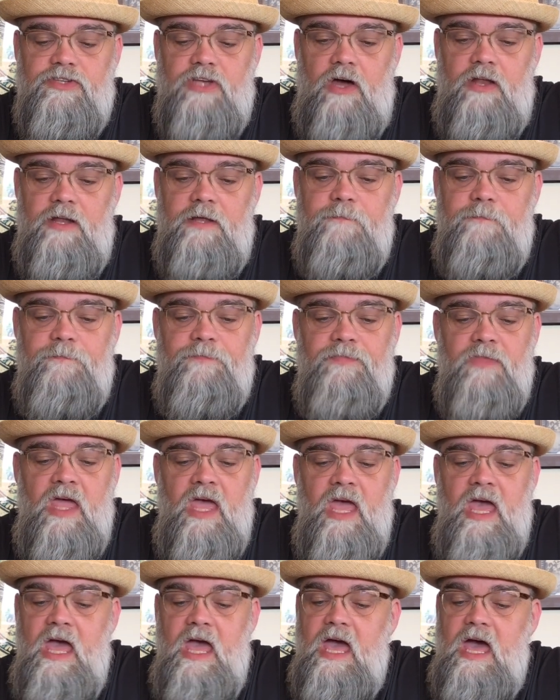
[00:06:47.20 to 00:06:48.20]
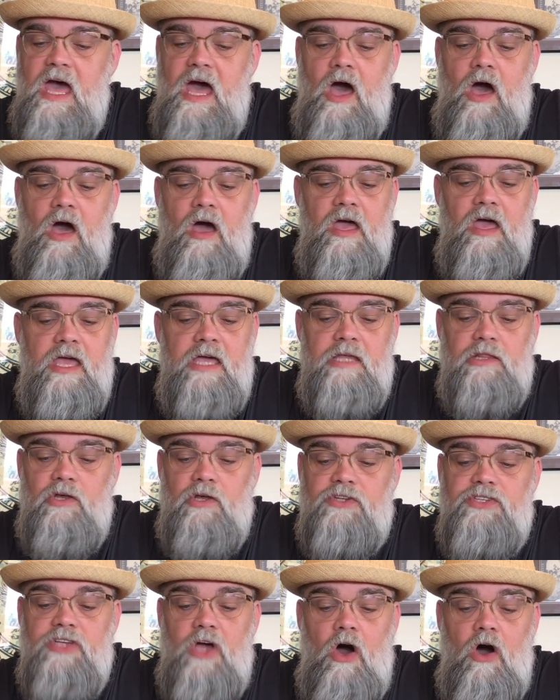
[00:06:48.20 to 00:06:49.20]
on it. It
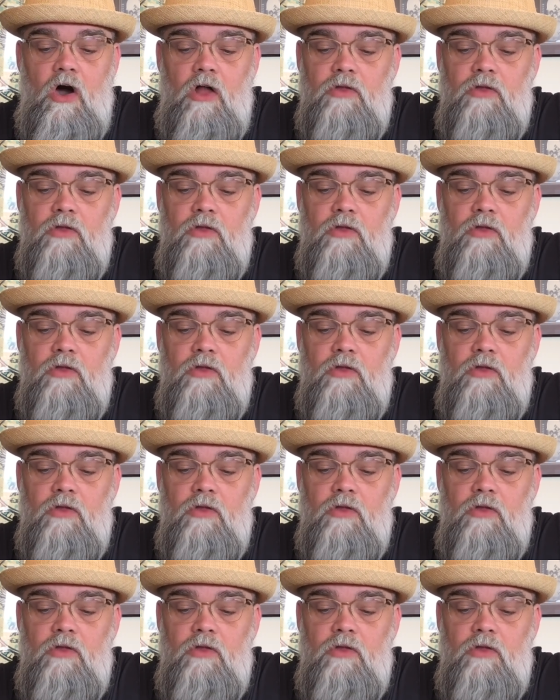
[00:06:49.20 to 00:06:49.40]
looks all